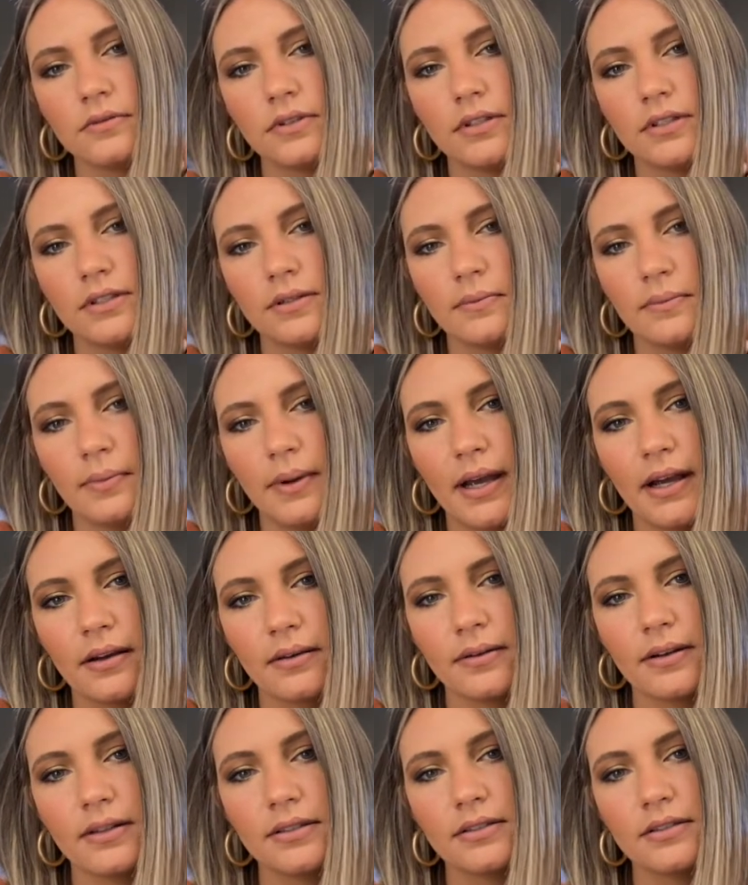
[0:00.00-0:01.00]
and
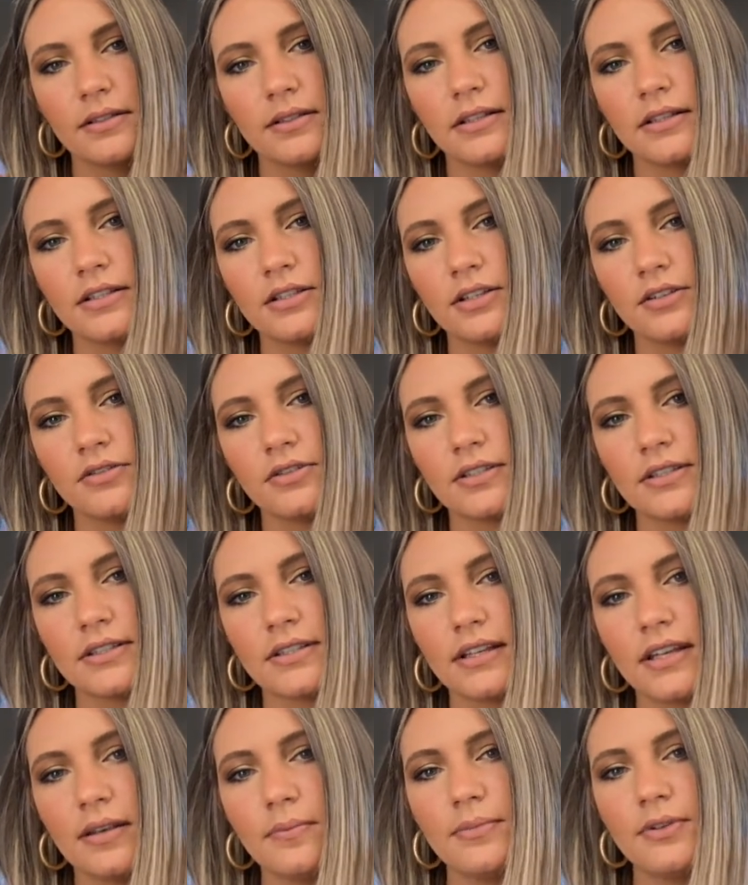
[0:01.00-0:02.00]
backwards, and you just
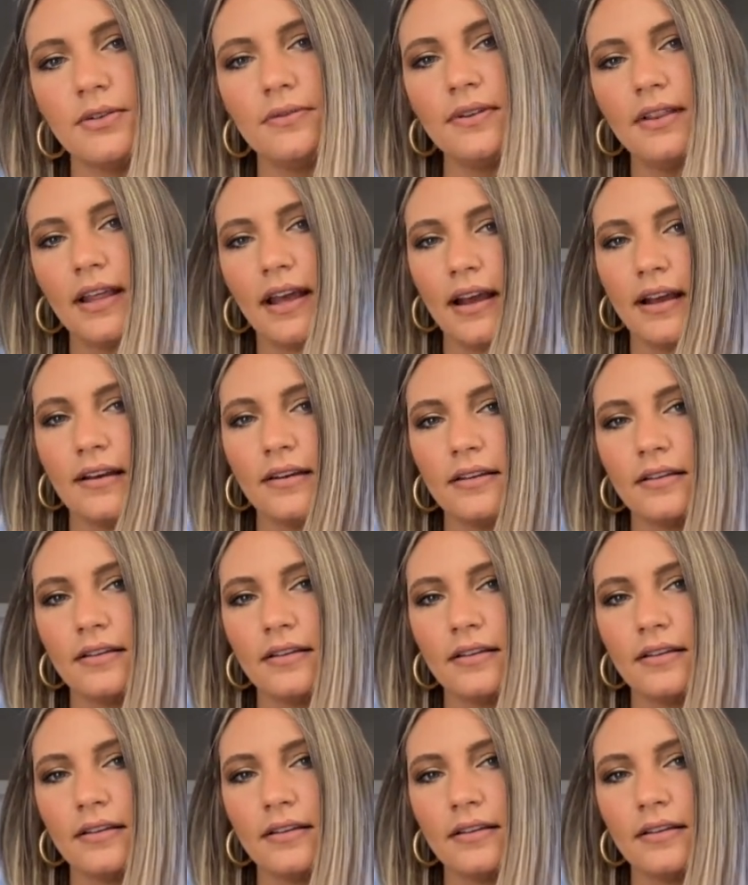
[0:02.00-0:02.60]
keep doing that.